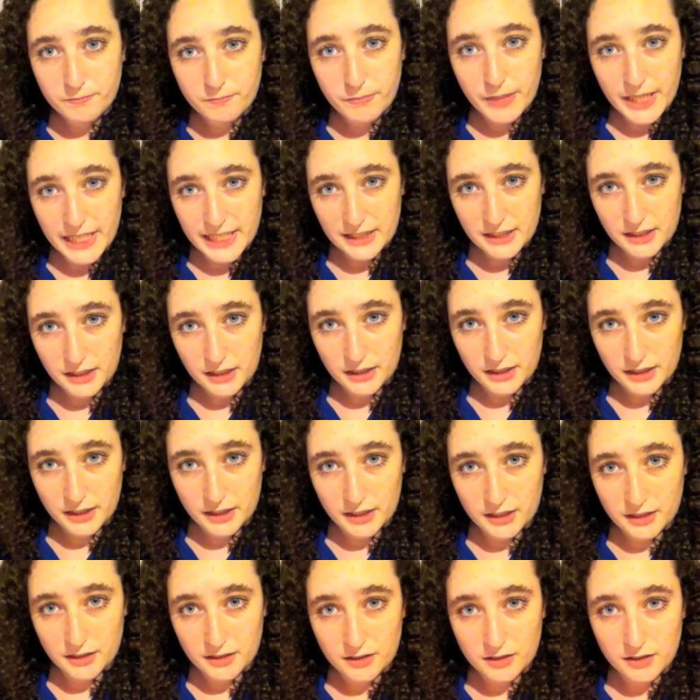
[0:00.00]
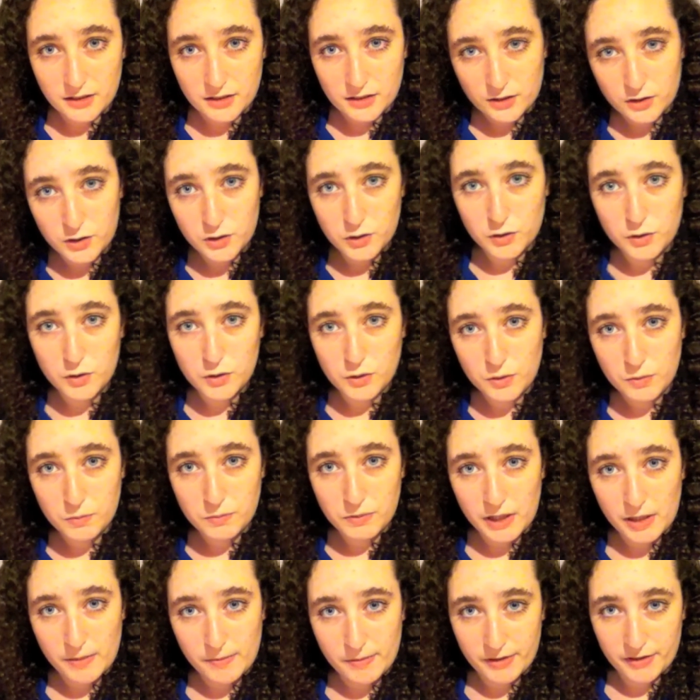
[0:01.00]
Basically, the 2
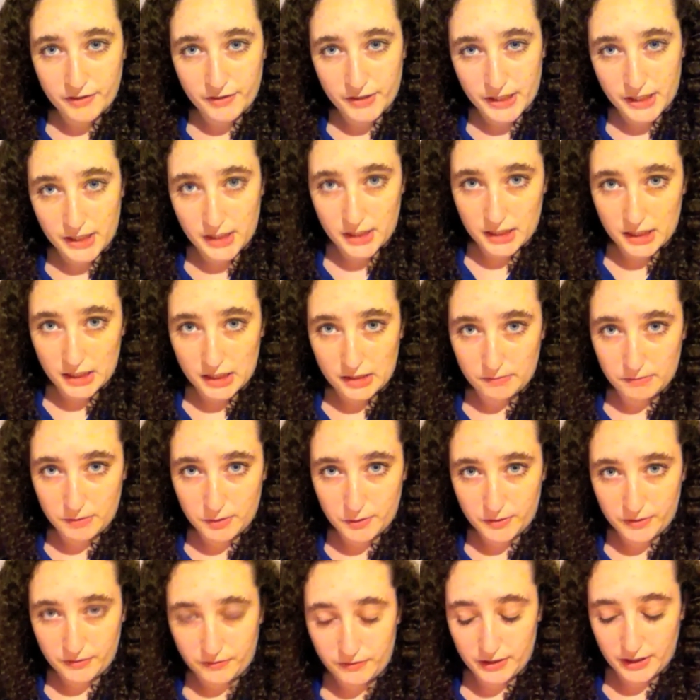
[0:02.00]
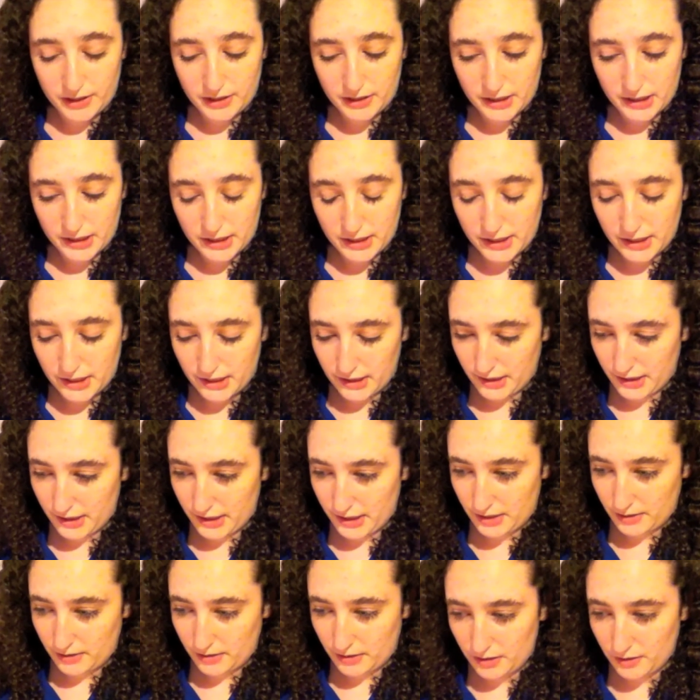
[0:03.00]
primary reasons that I'm doing VEDA this year
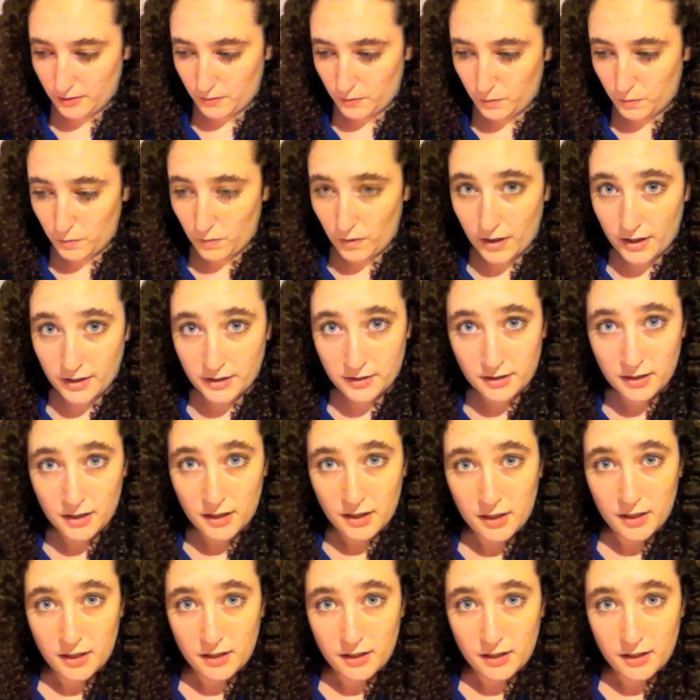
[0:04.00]
is, 1,